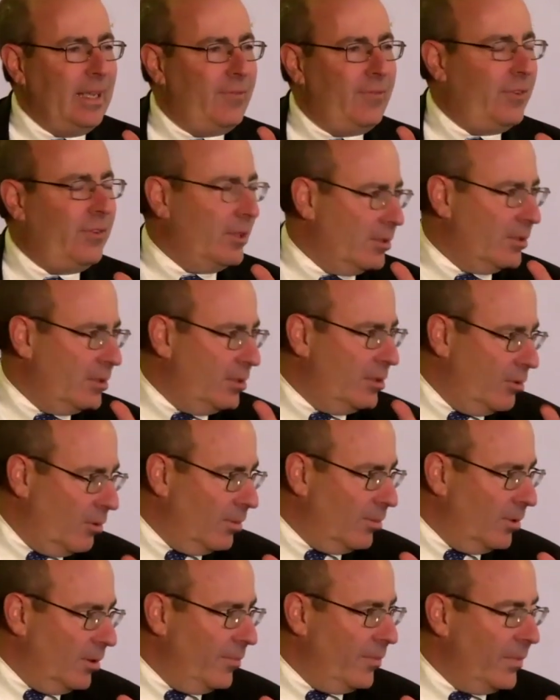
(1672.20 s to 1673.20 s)
it feels
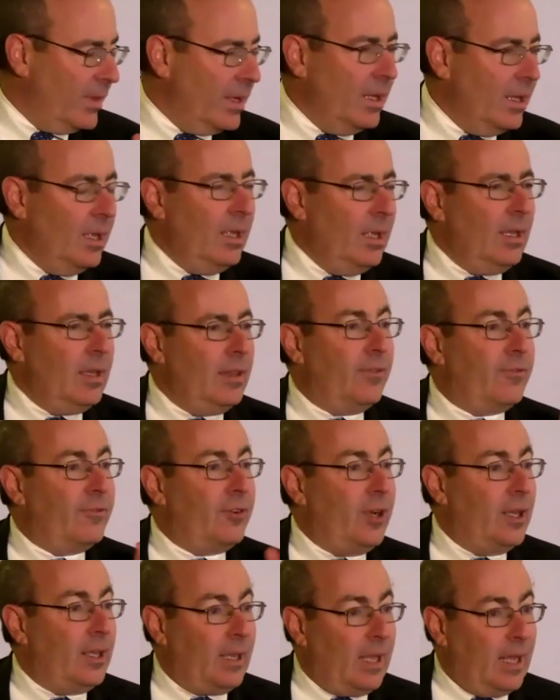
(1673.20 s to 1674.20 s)
normal. Mm-hmm. The
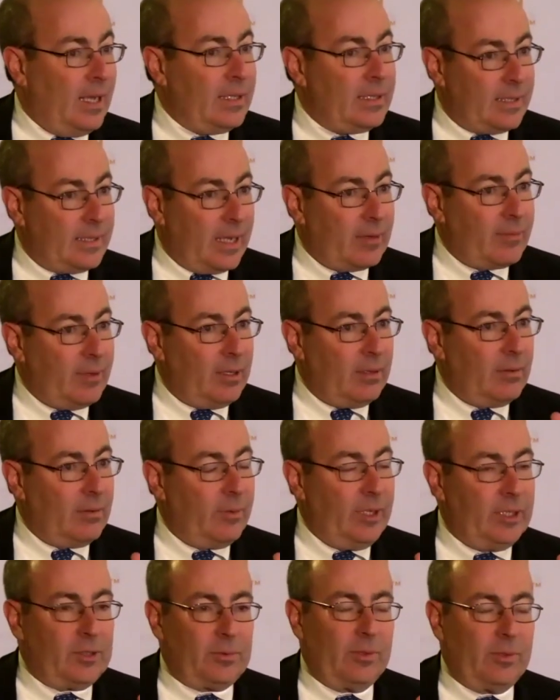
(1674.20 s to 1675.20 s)
frontline segment,
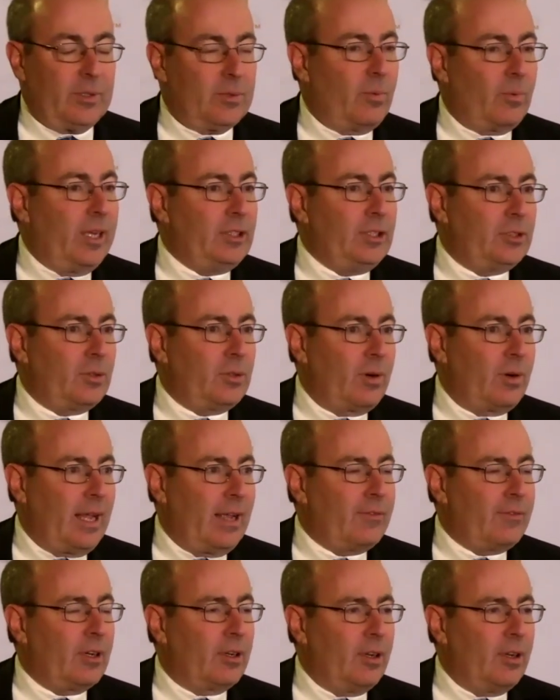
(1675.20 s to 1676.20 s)
which was way short
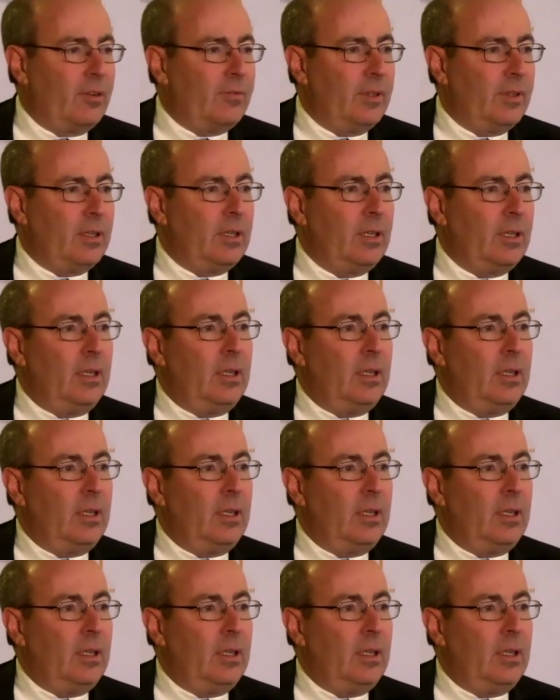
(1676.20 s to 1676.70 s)
after COVID,